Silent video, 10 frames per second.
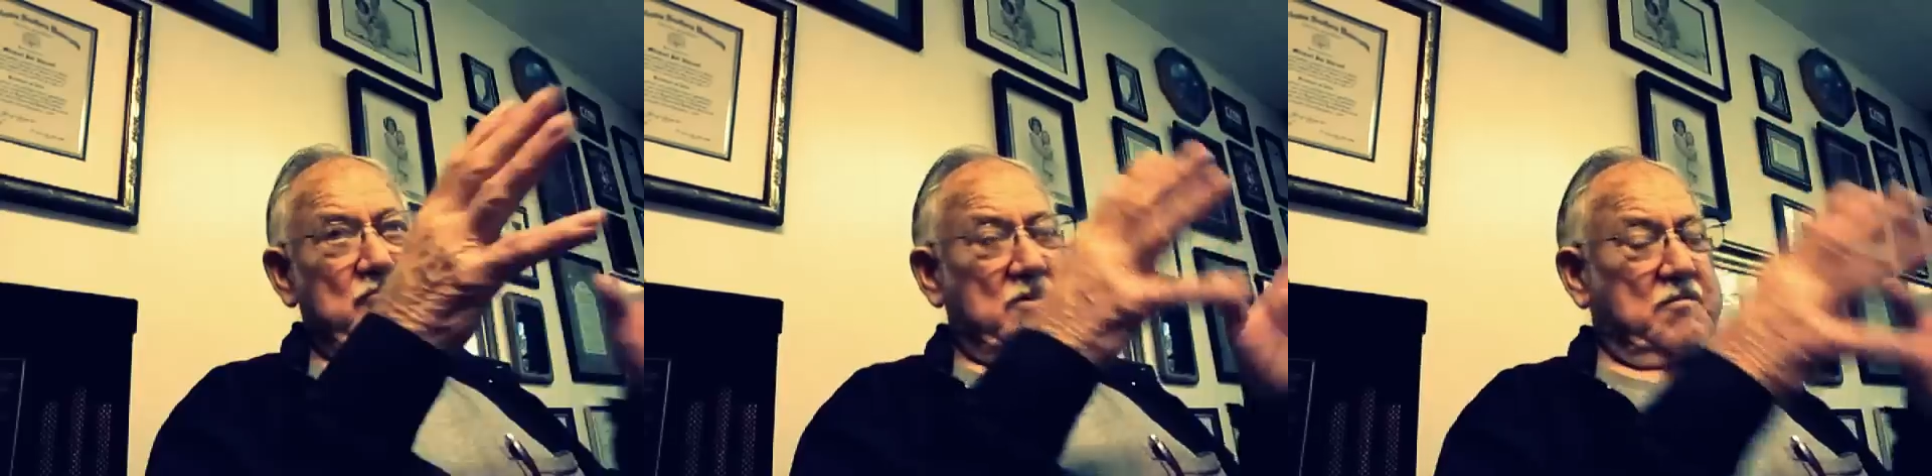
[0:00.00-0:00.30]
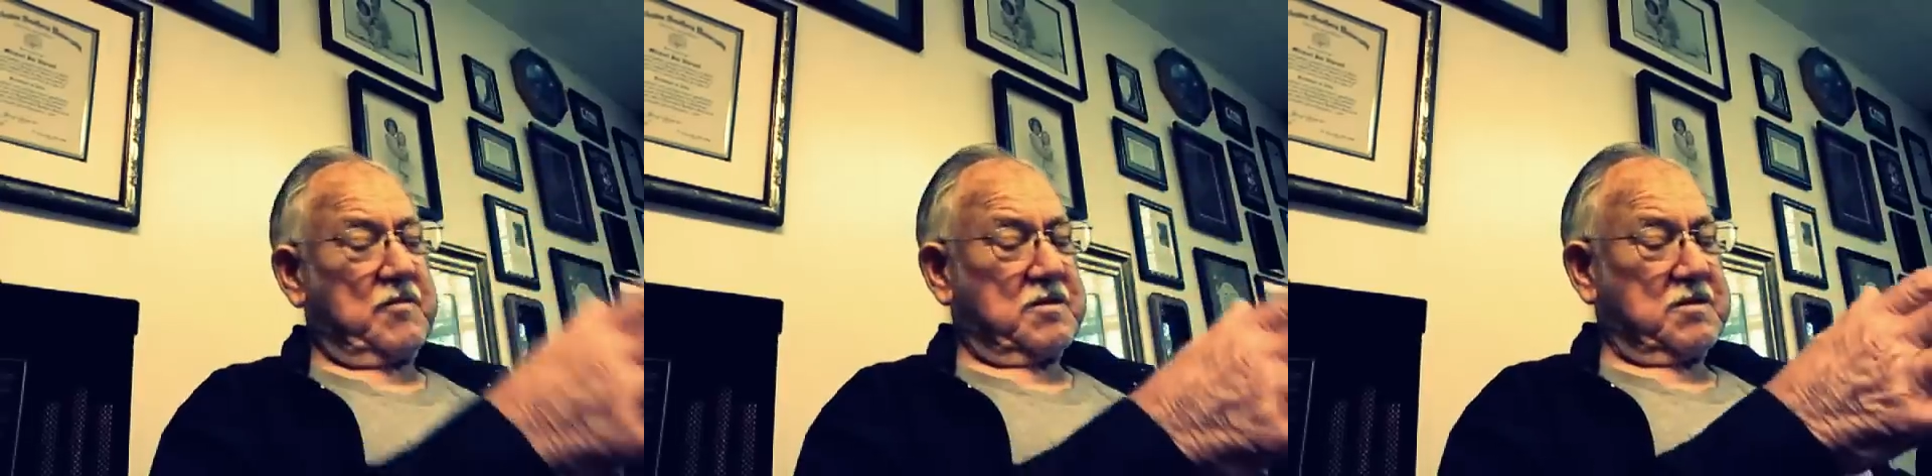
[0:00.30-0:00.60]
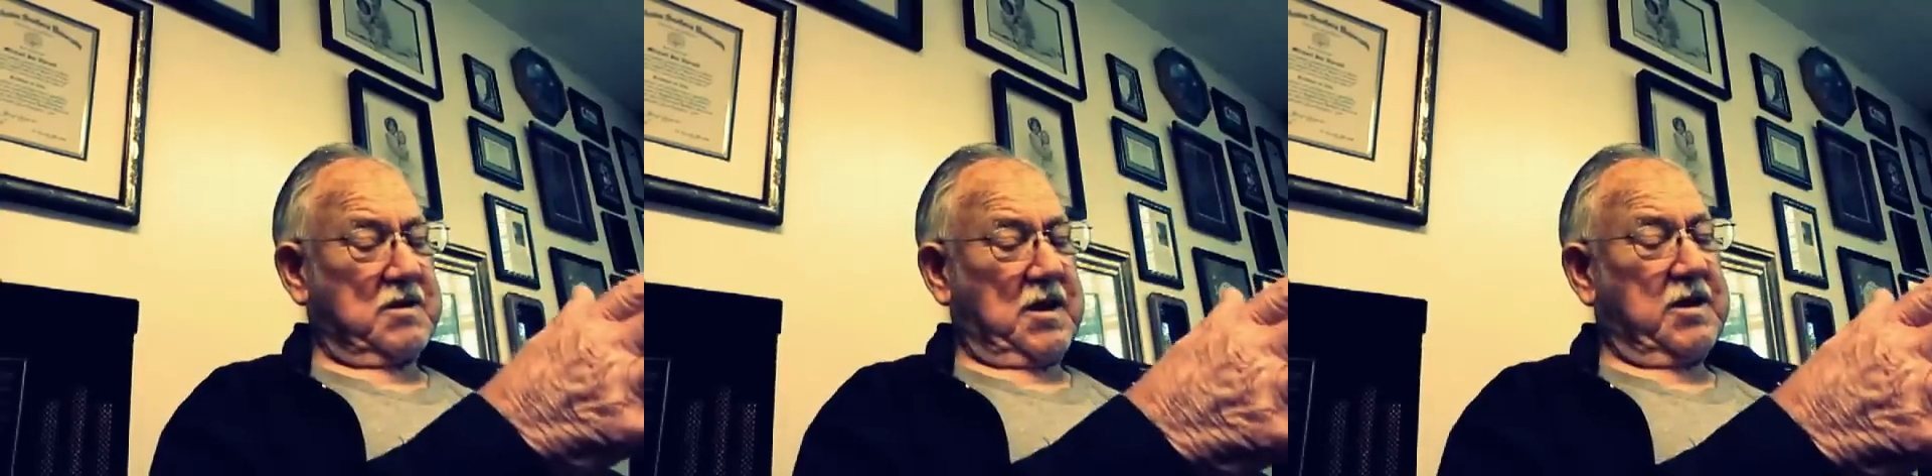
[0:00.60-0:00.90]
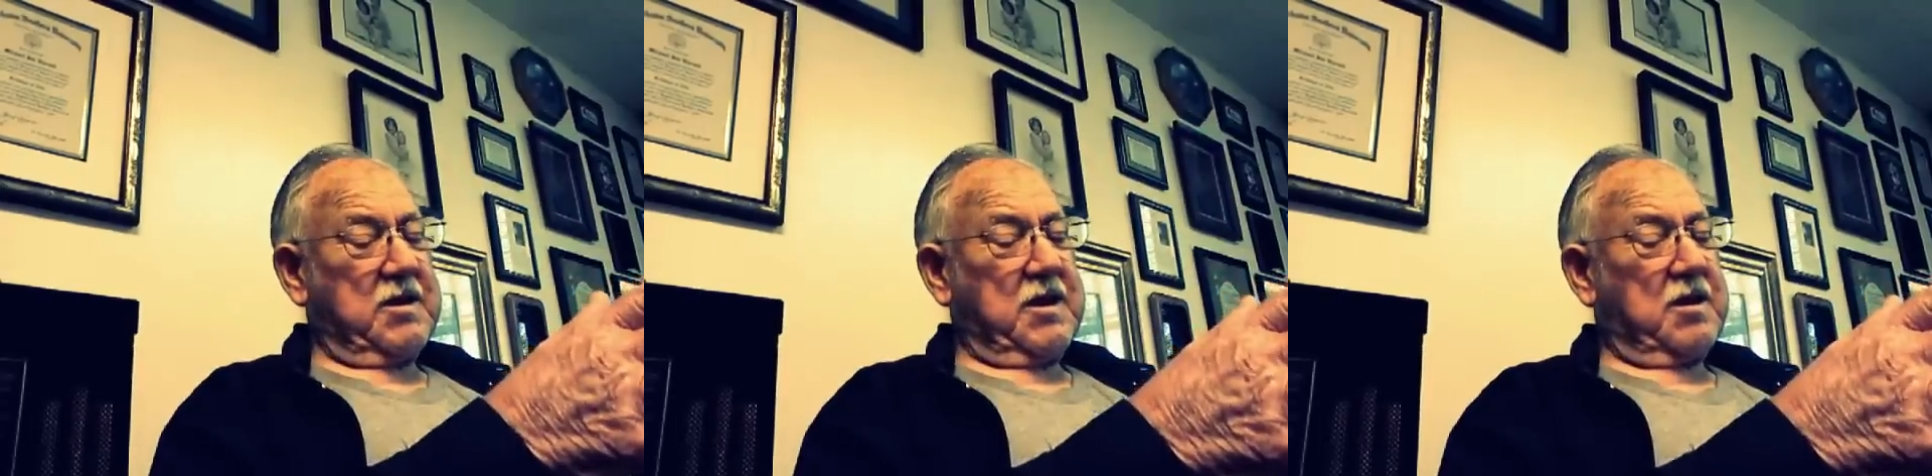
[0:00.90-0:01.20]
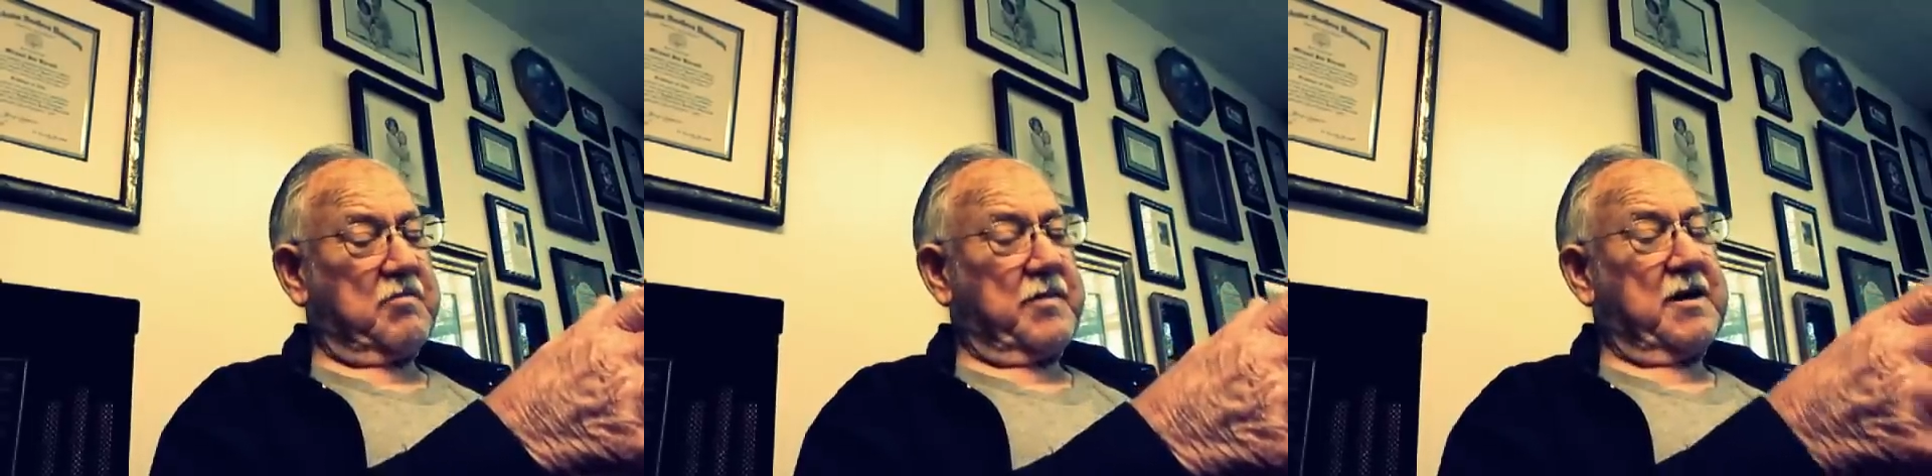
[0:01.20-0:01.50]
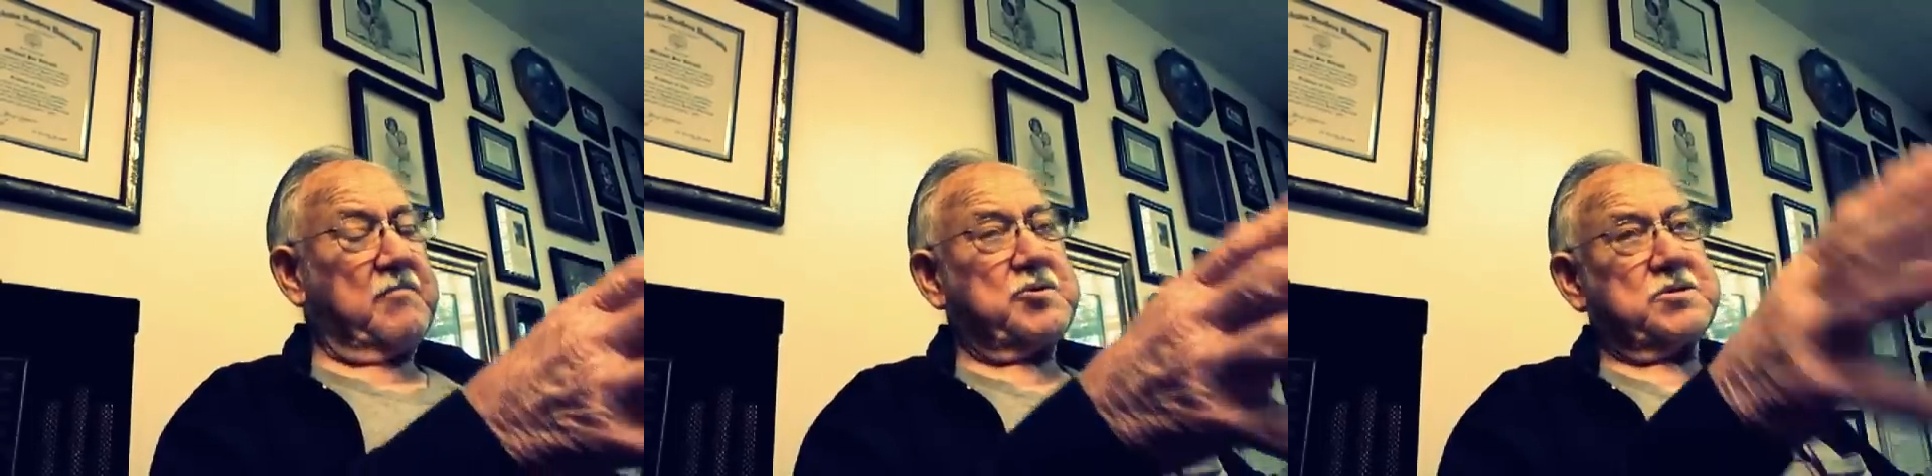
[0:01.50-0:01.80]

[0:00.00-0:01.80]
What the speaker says: When the lady had a baby,